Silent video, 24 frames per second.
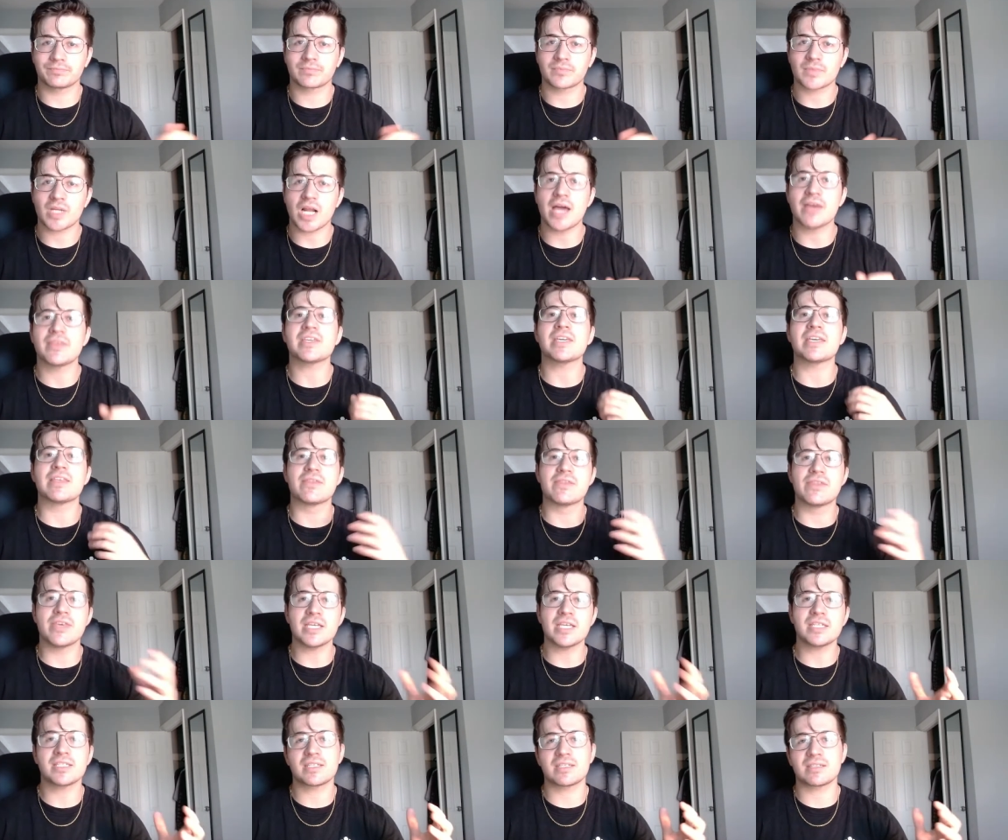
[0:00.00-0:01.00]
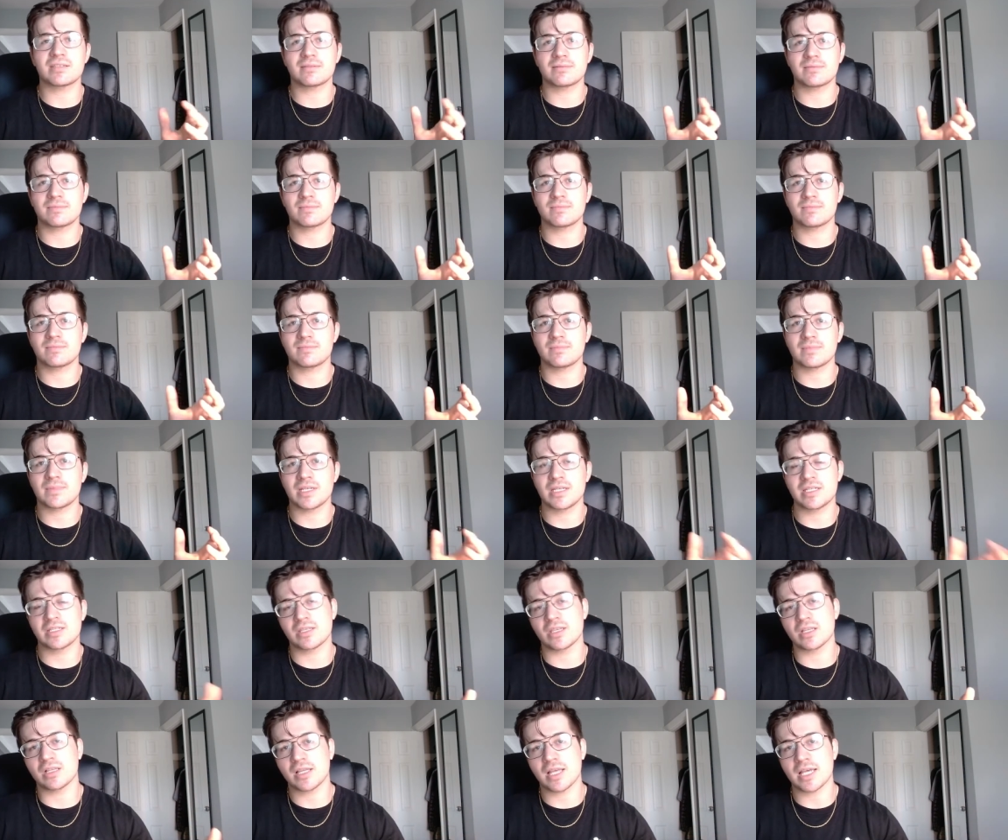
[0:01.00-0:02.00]
I think this is
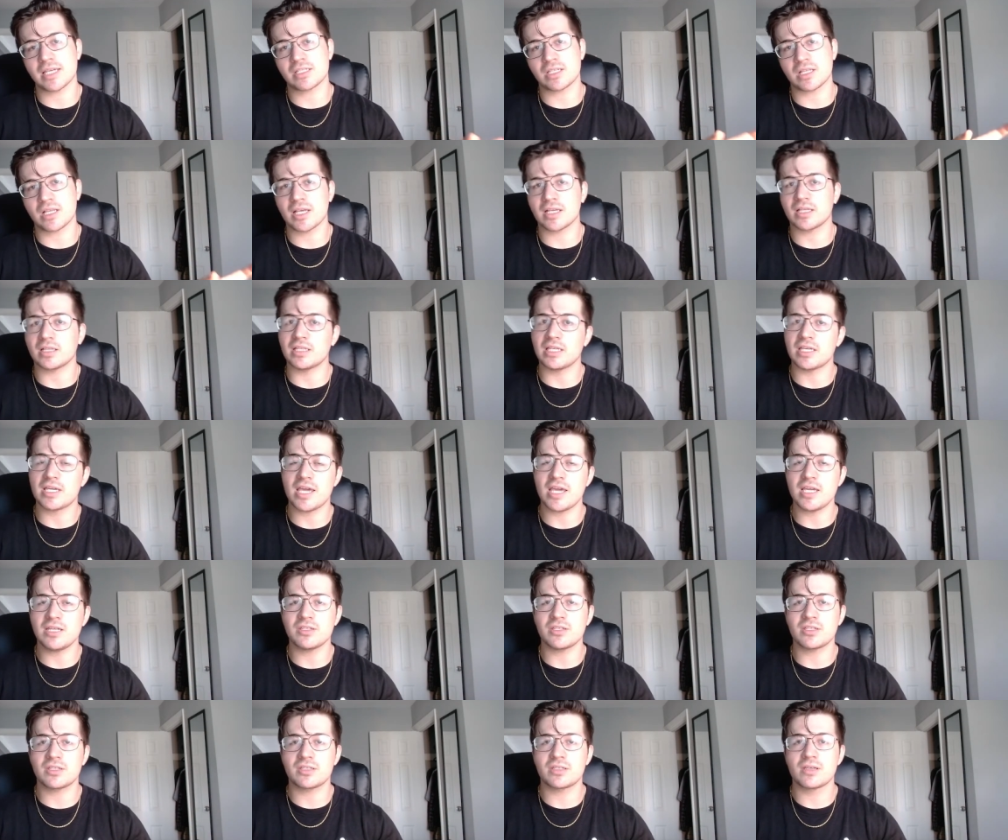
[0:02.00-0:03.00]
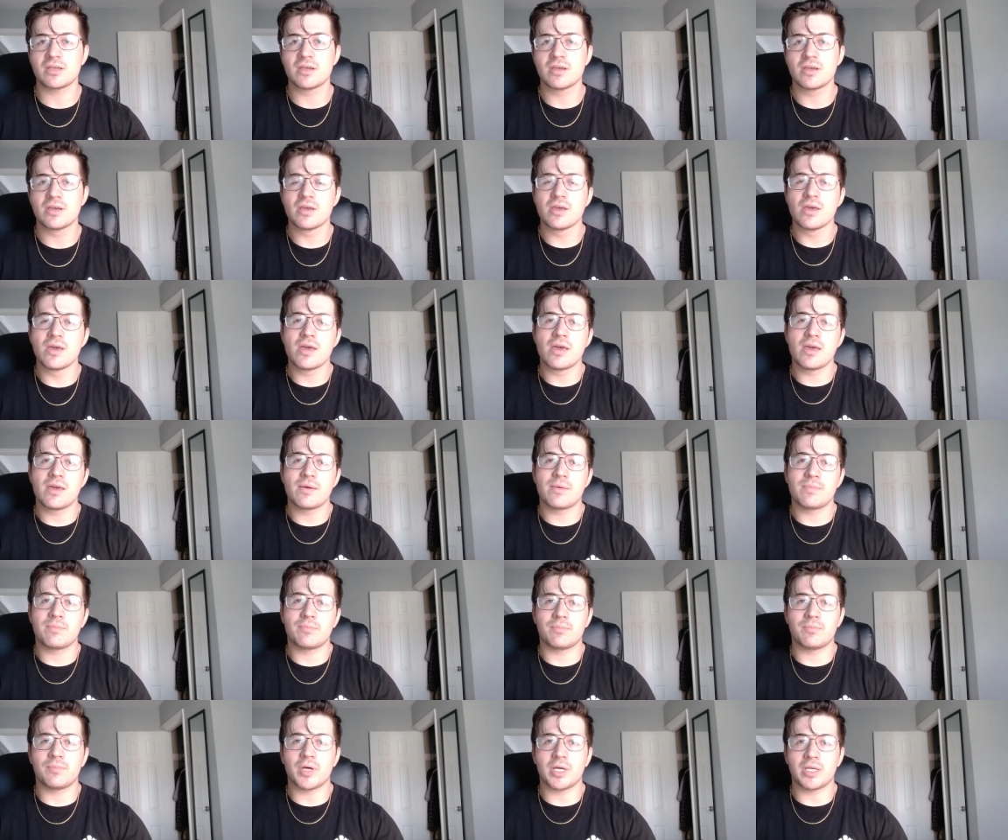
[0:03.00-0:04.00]
the less likely case,
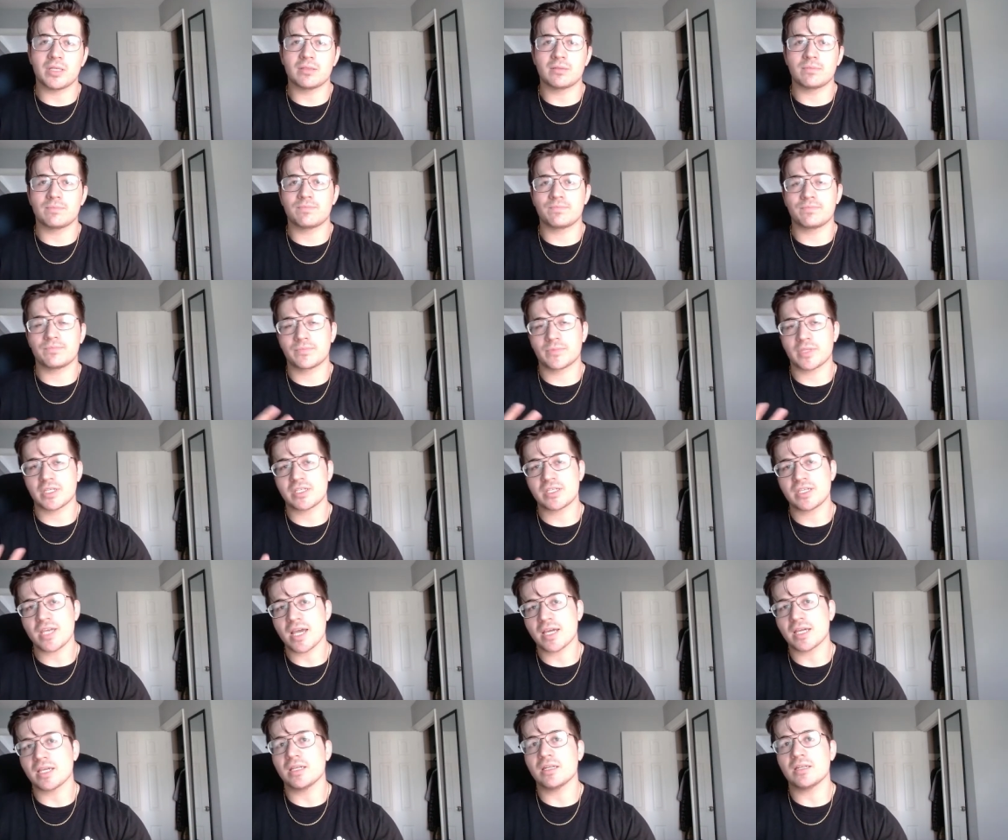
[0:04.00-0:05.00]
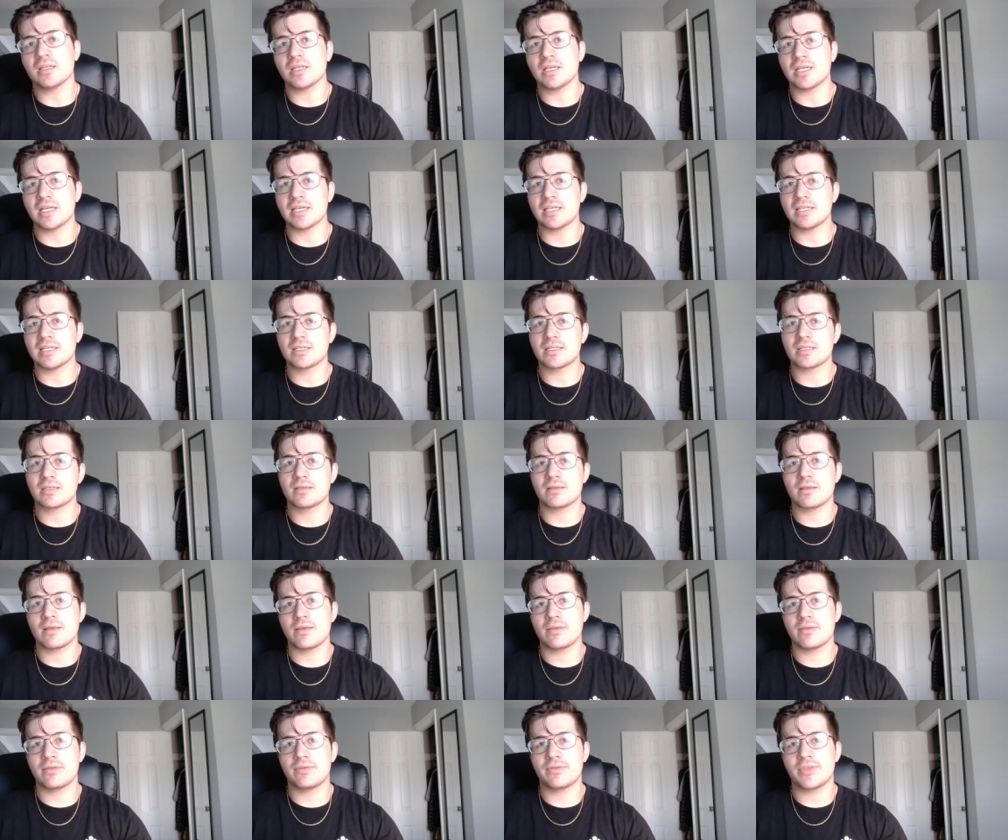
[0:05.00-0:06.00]
but the second is
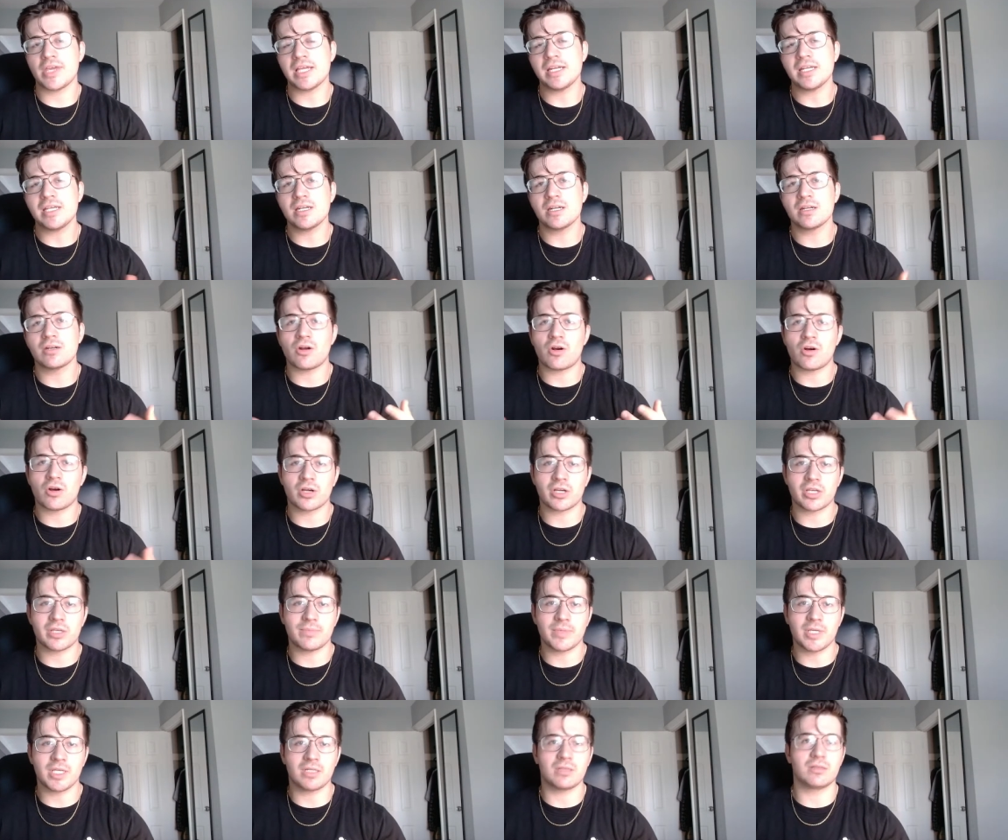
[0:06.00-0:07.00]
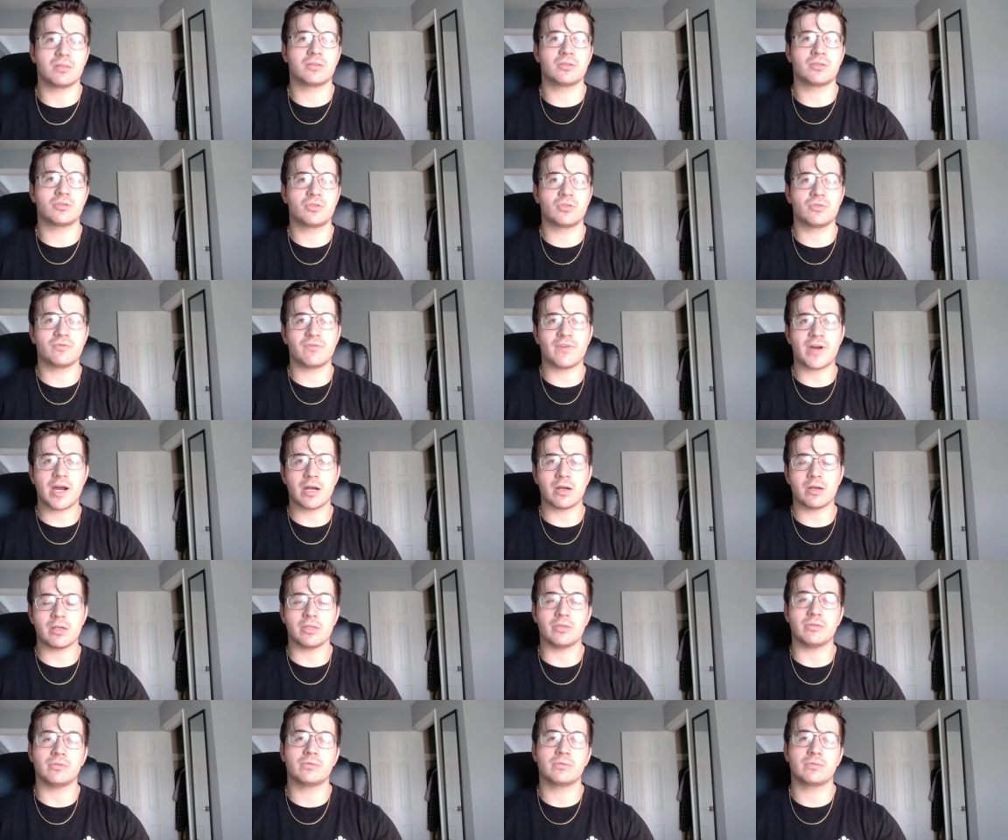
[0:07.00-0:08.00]
they need an argument to fire
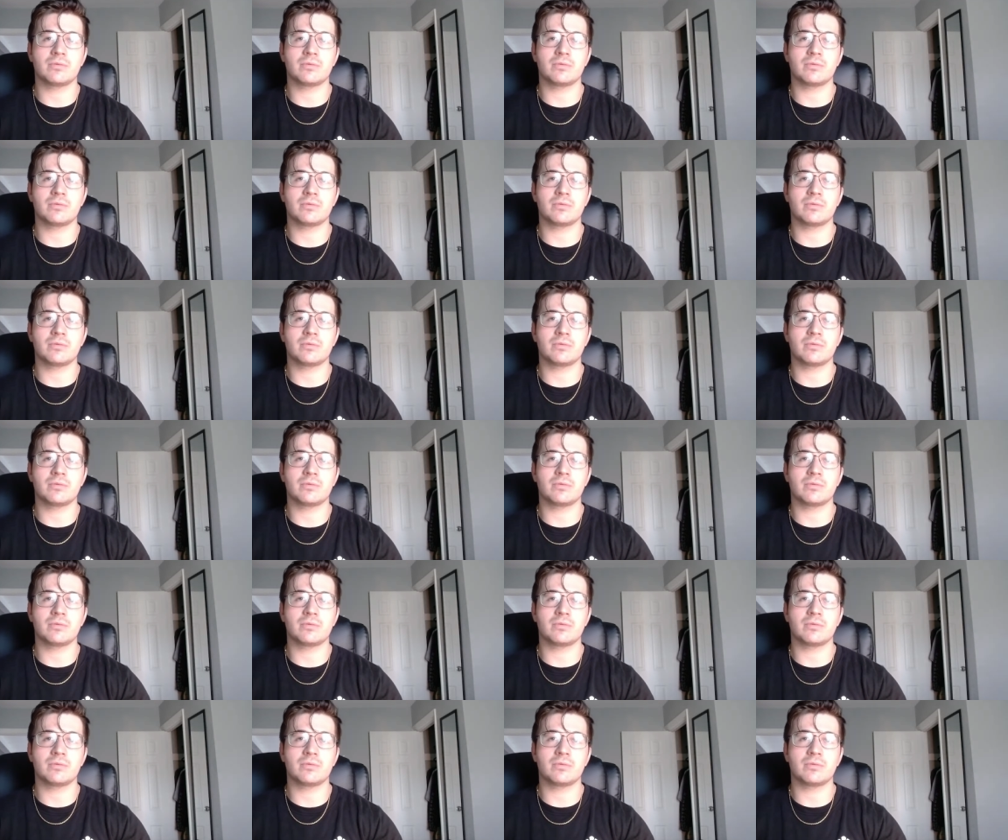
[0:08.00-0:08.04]
you.